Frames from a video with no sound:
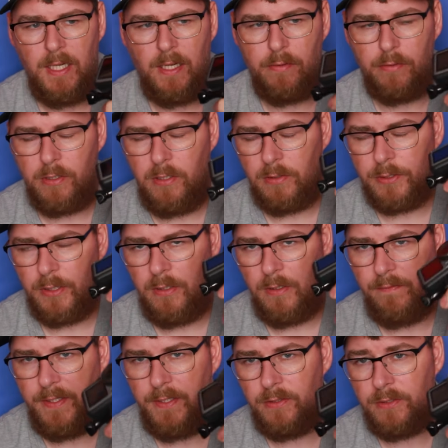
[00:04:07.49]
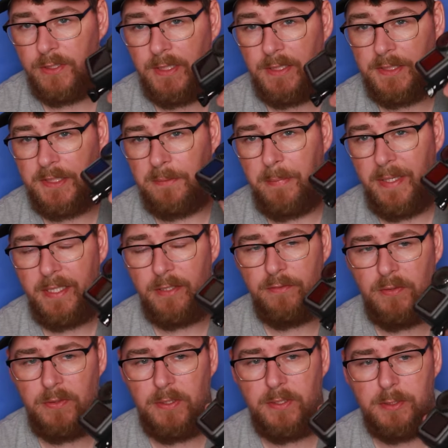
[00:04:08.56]
I record a lot of videos on this. The
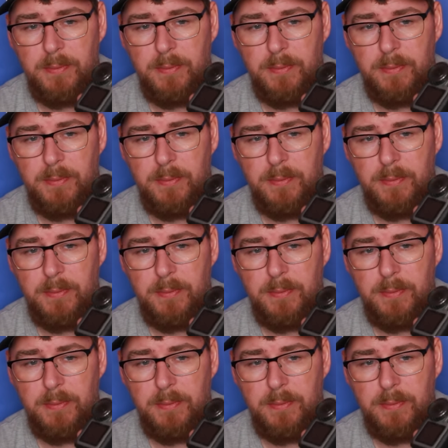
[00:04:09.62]
microphone on